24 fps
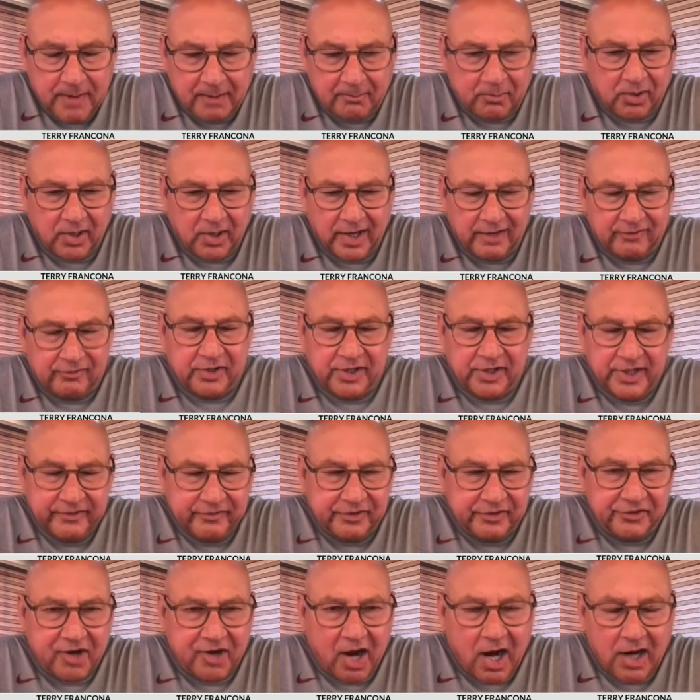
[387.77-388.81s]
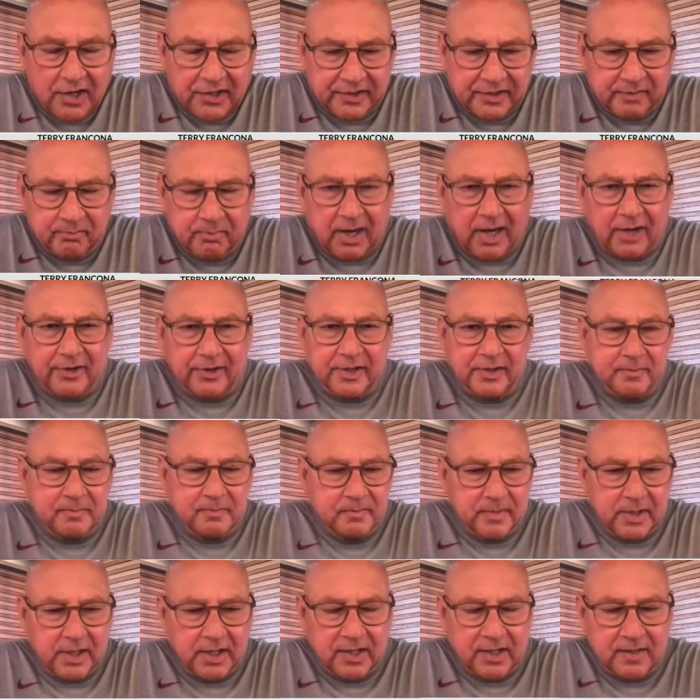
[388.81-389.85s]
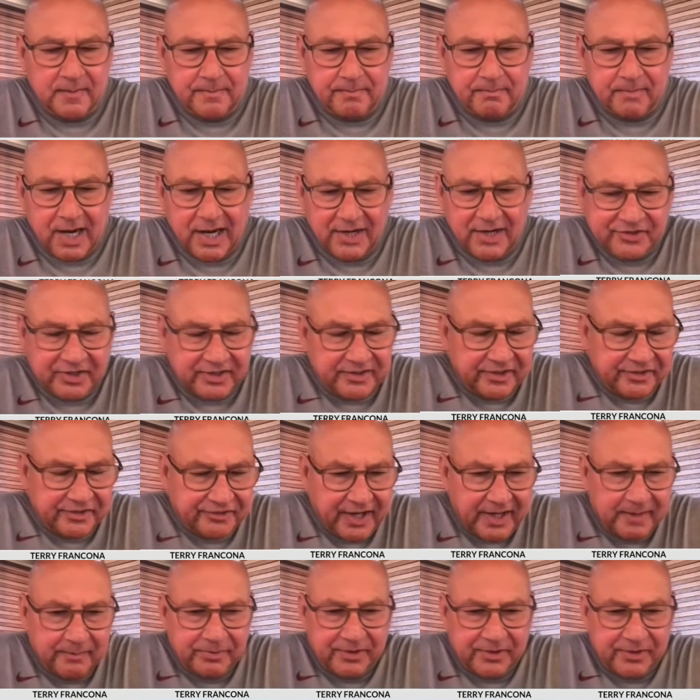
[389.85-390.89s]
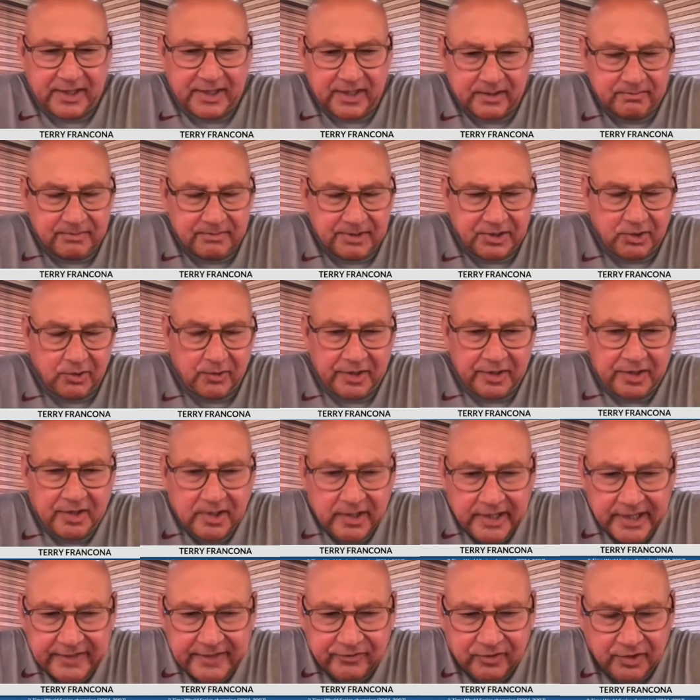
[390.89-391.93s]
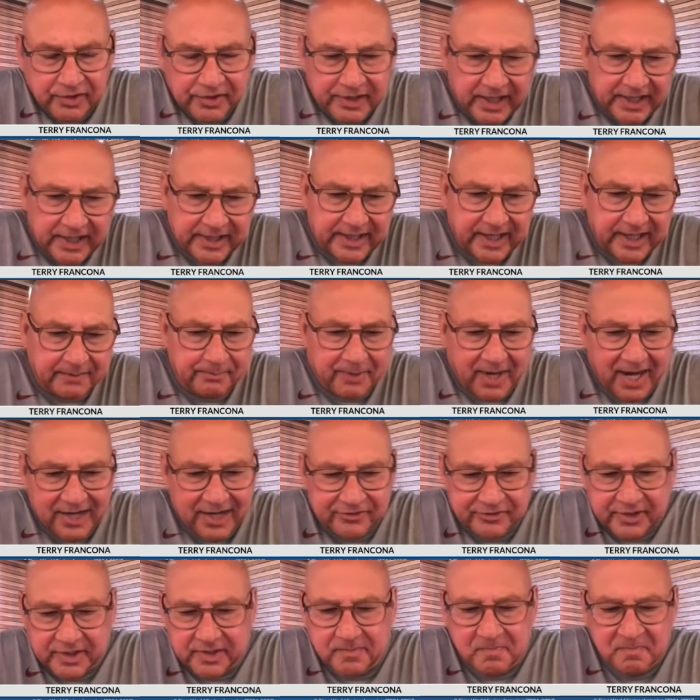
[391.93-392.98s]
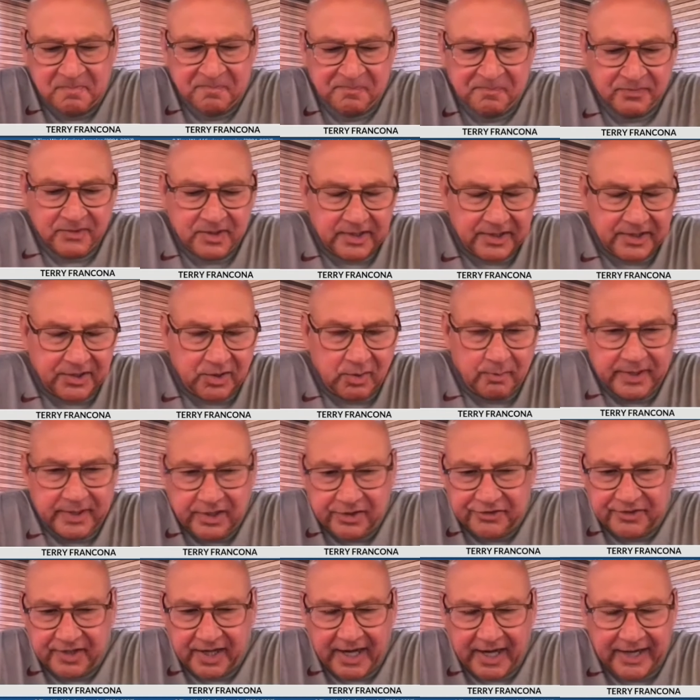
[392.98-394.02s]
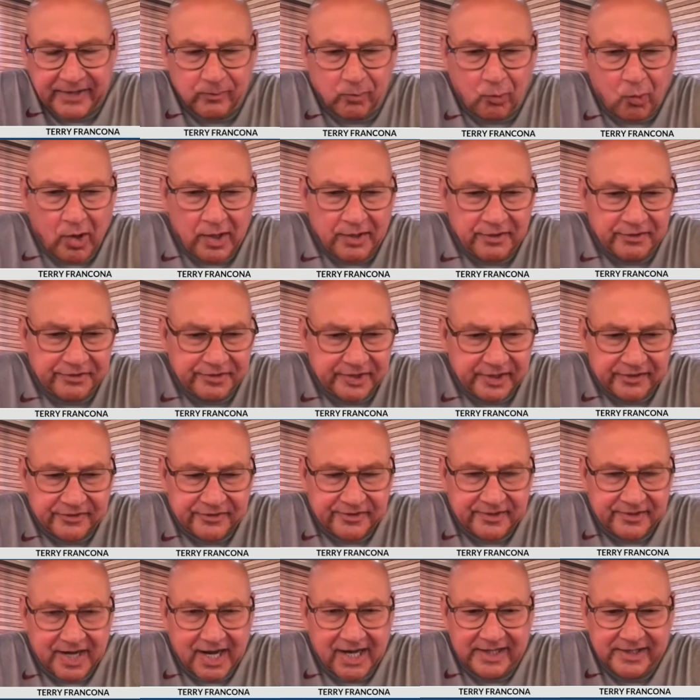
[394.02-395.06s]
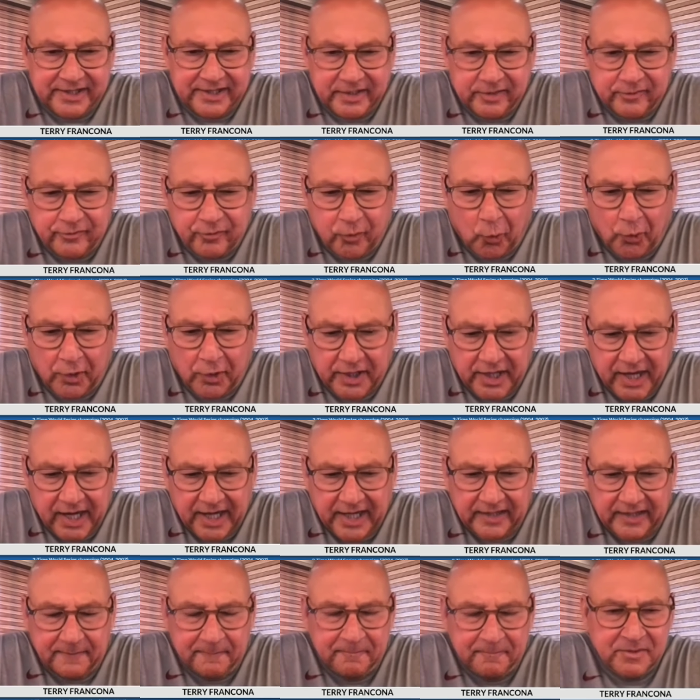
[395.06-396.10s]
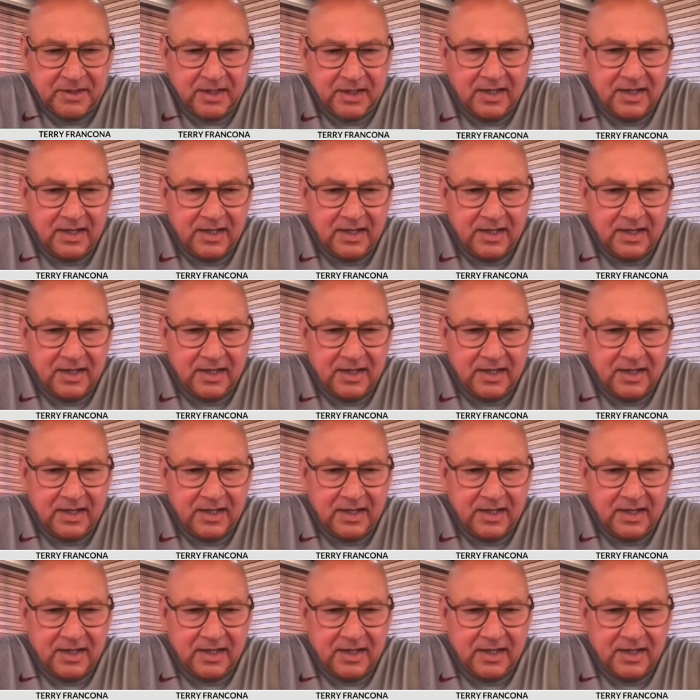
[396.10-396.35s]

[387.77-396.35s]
remember ever even talking about it. Um, I said the same thing. You know, in Cleveland, they kept asking, you know, because they hadn't won since 1948.